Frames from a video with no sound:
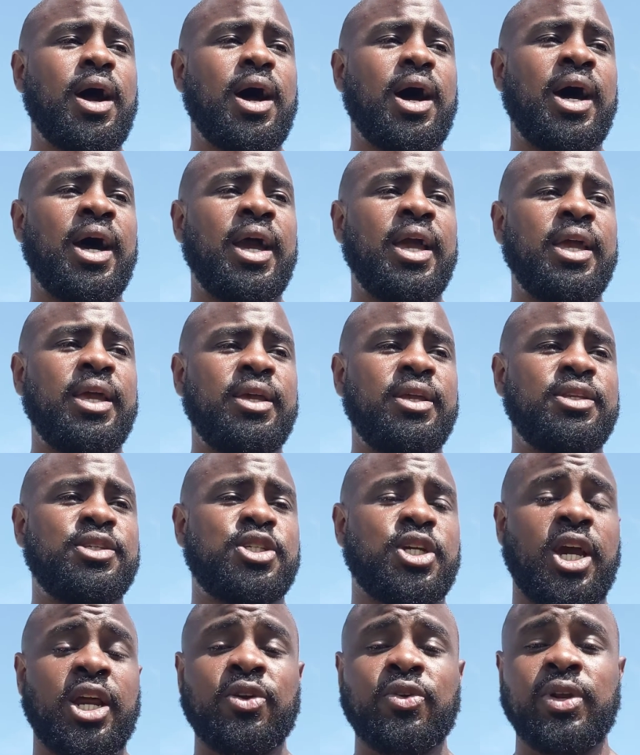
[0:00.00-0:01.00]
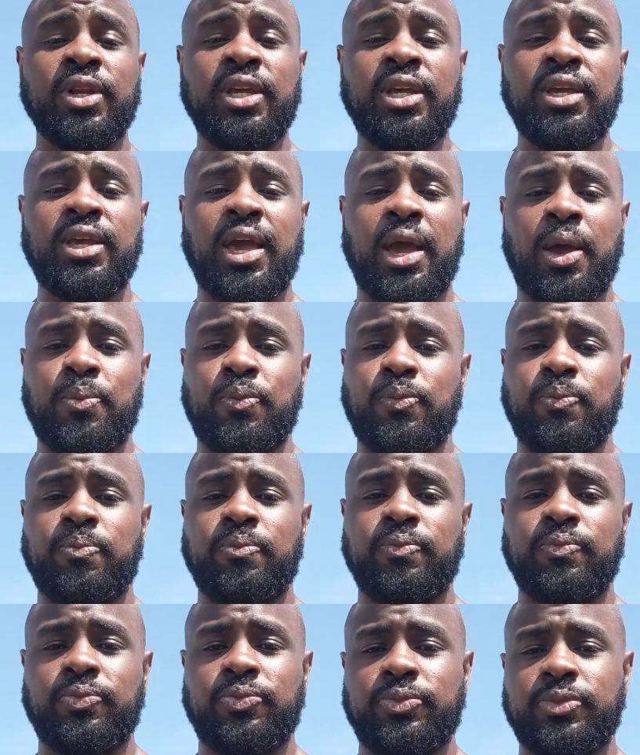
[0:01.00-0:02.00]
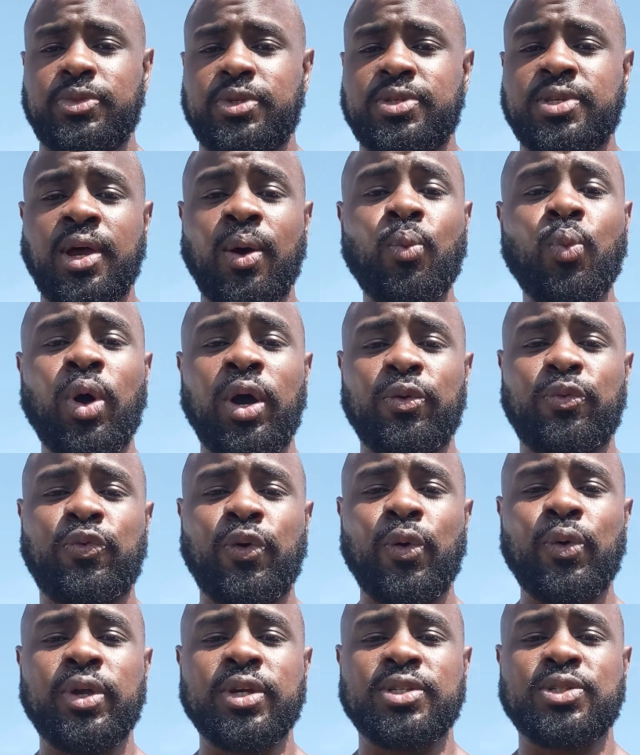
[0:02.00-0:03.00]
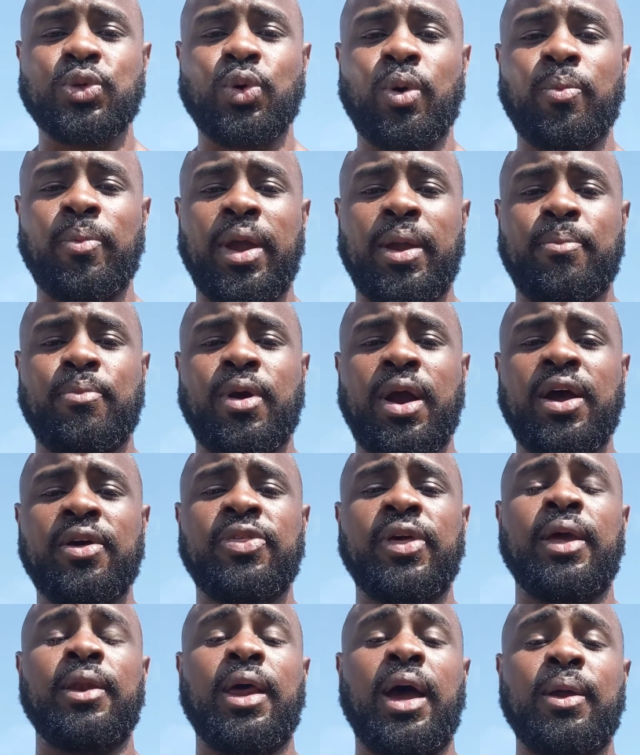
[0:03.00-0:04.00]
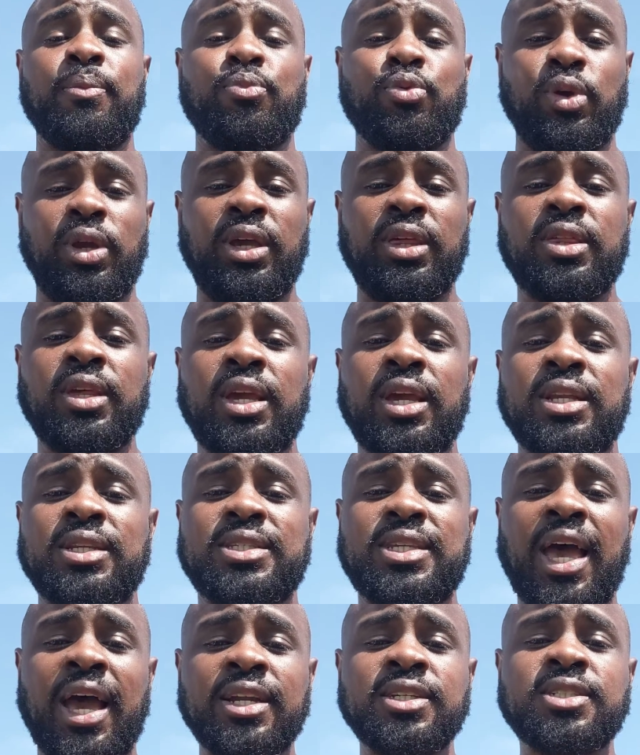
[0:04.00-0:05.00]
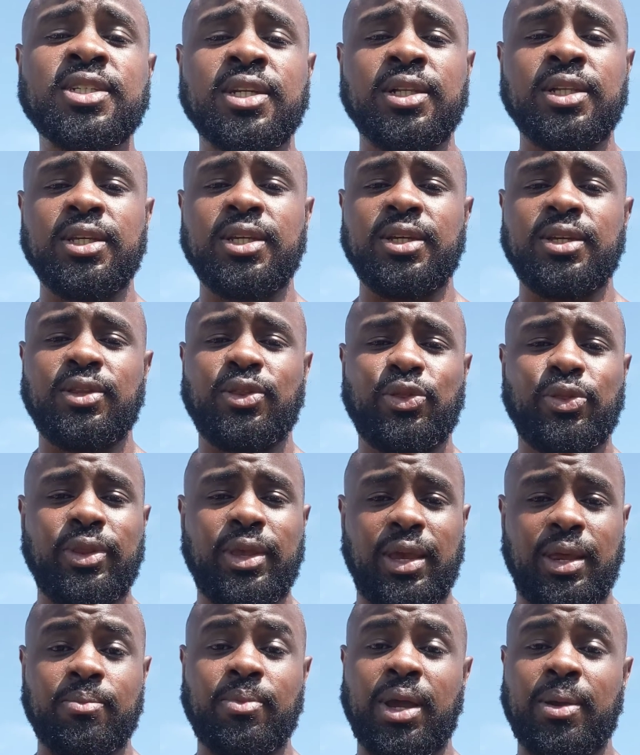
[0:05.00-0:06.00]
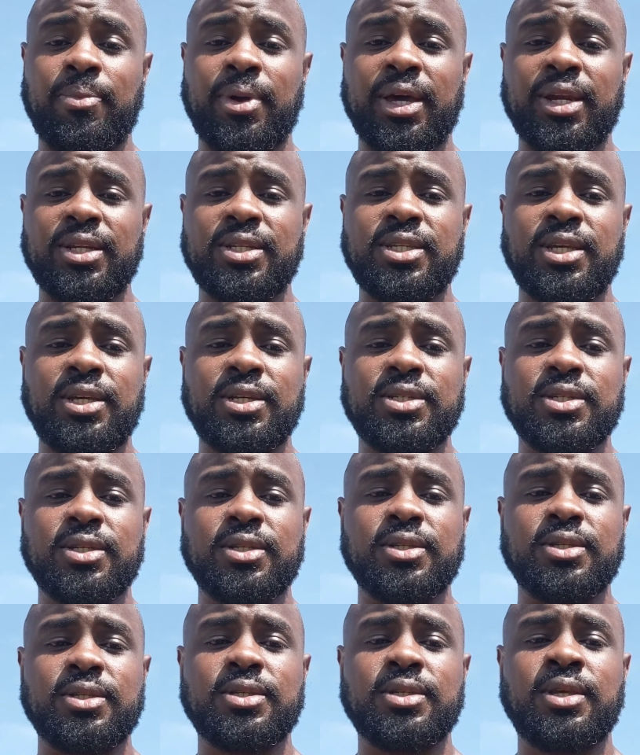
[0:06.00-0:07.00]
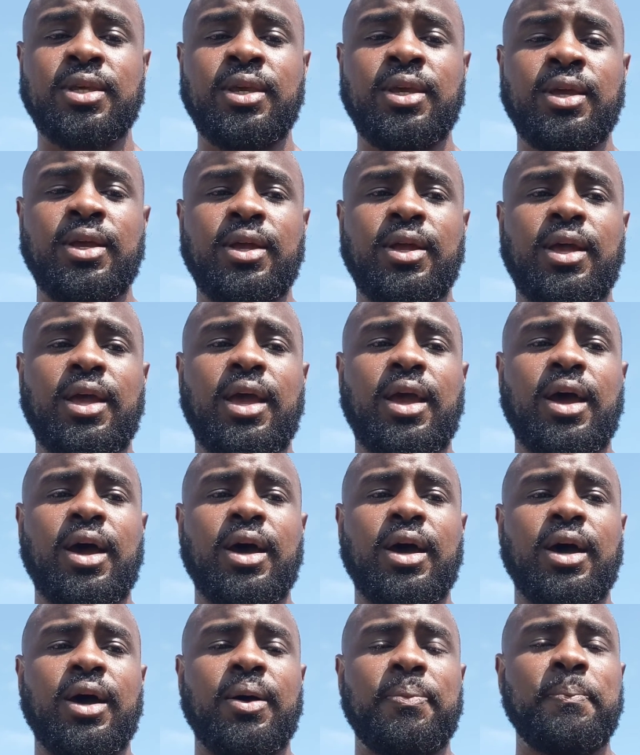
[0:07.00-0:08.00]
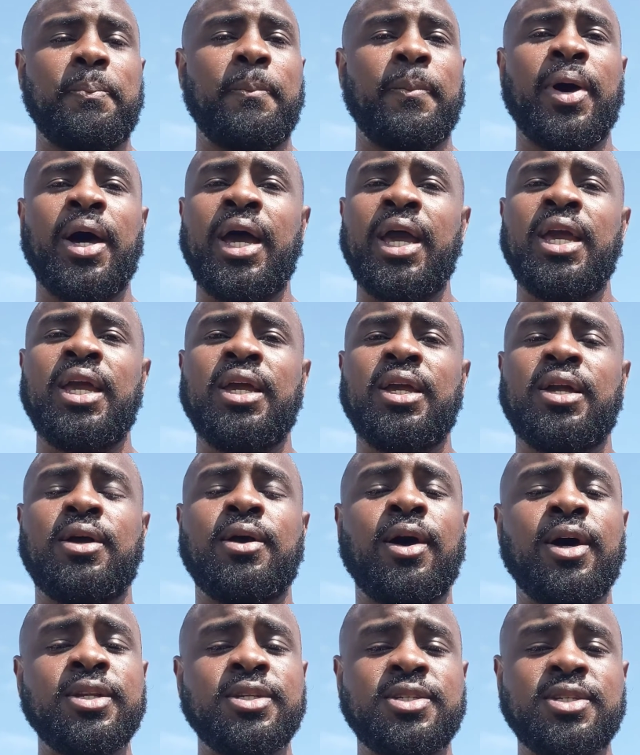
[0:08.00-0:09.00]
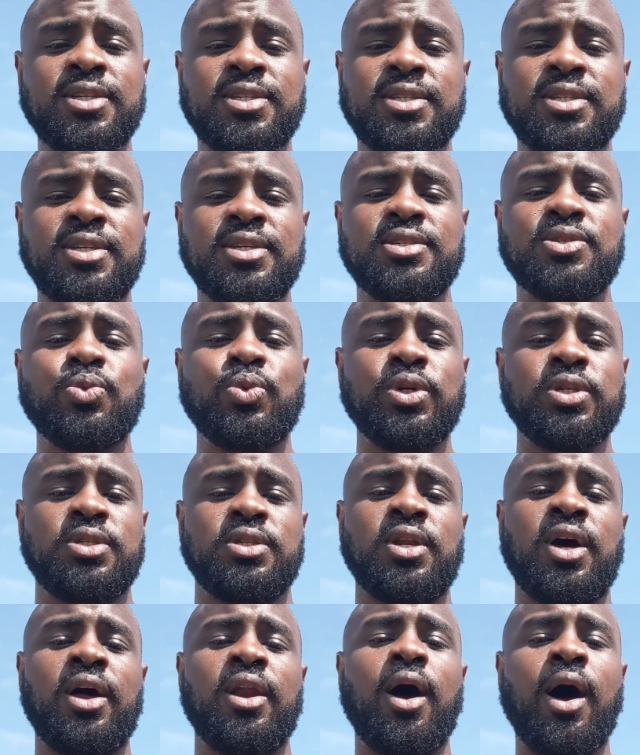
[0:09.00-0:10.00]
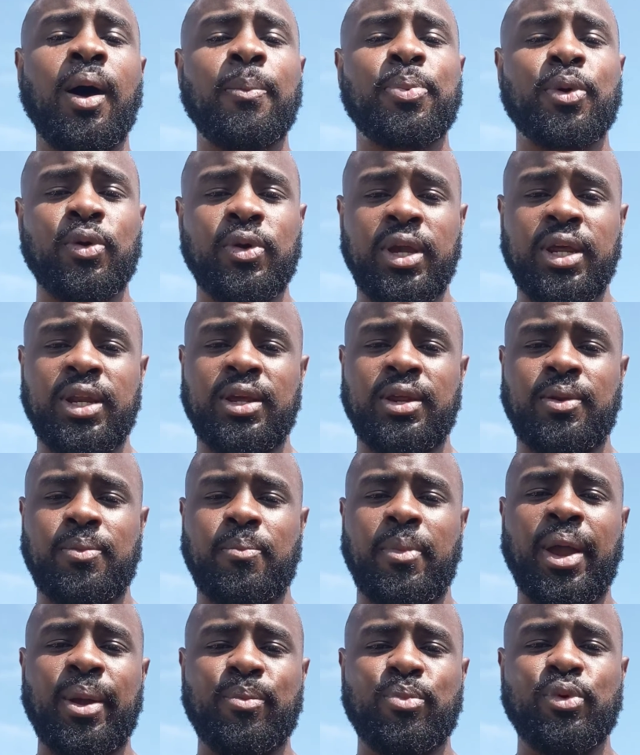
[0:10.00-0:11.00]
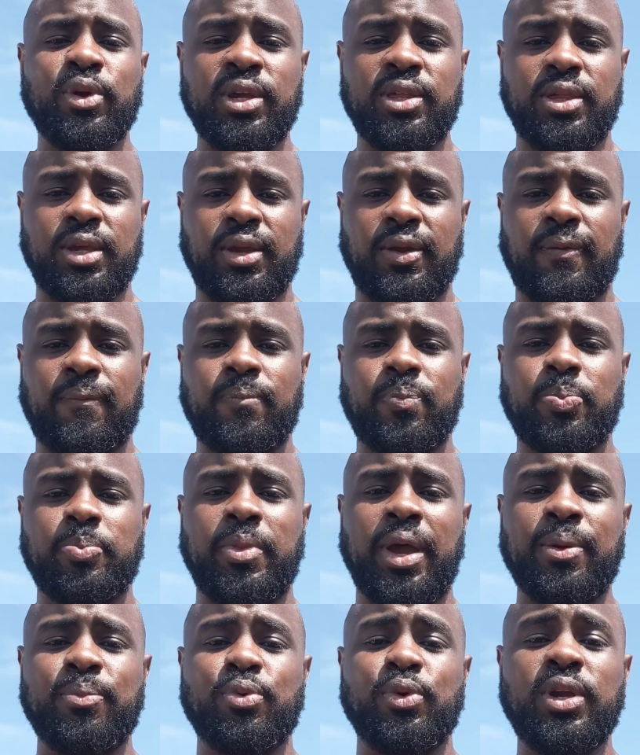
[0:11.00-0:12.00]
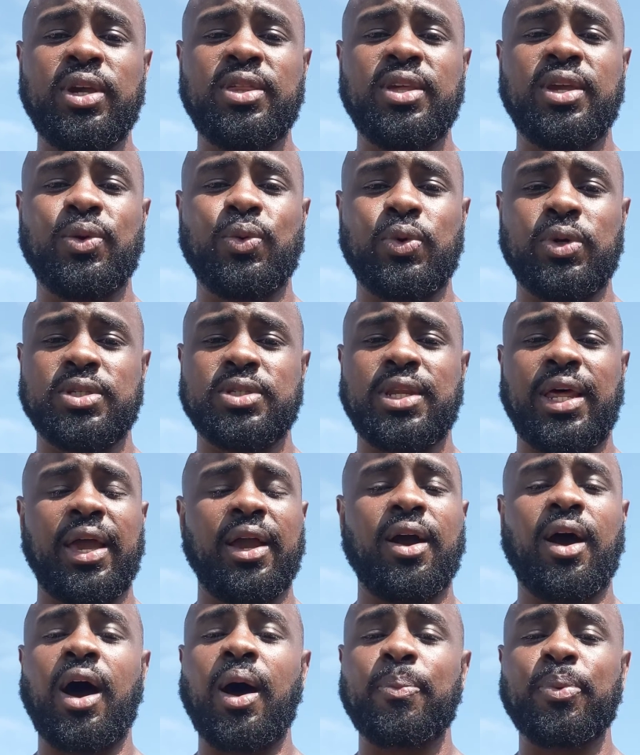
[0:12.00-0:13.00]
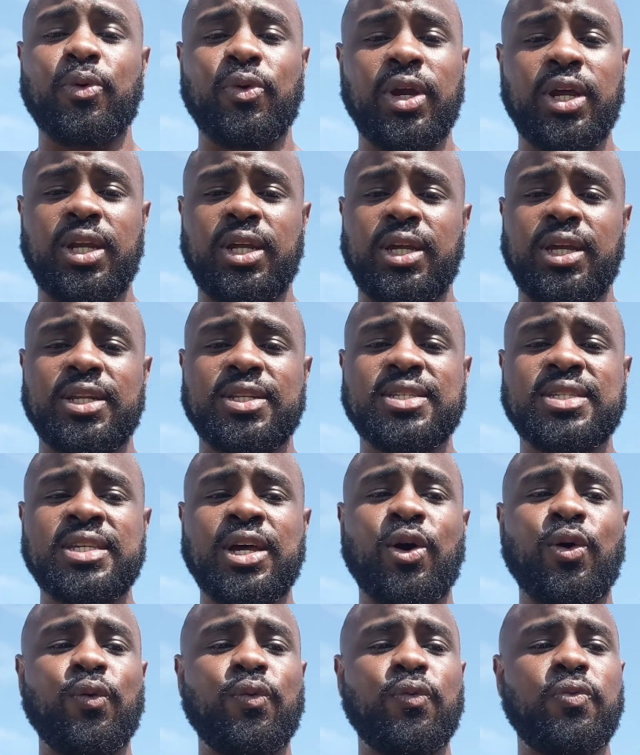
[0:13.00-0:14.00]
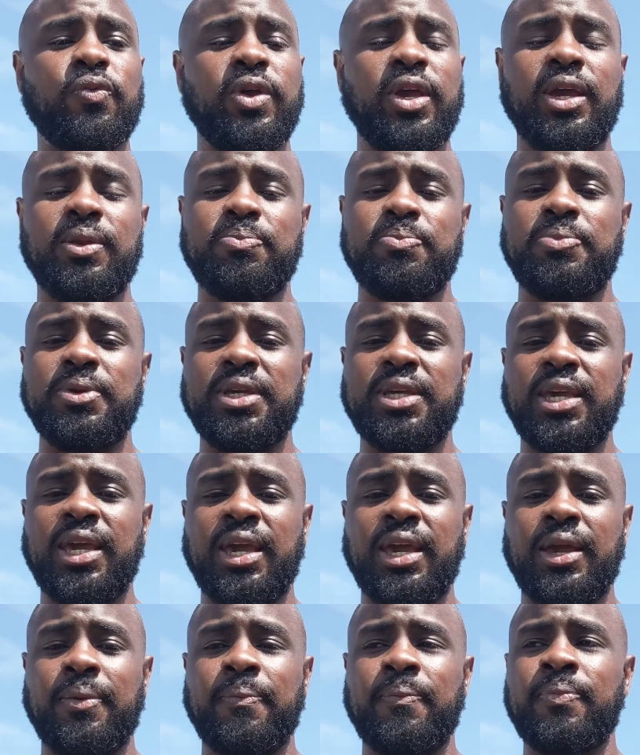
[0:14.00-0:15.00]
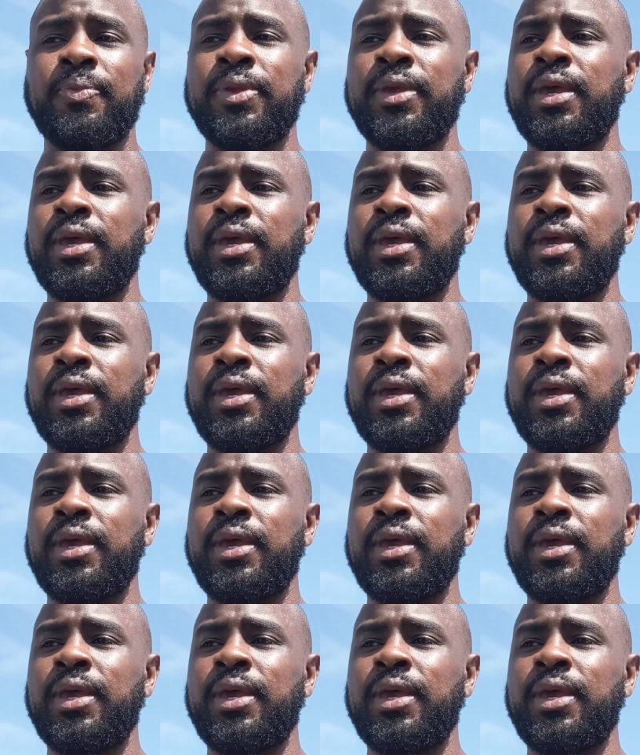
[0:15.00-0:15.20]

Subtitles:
I generally am somewhat focused on my breath, and I breathe intentionally in my meditations. My consciousness was not operating my breathing. My breathing was like operating itself. It became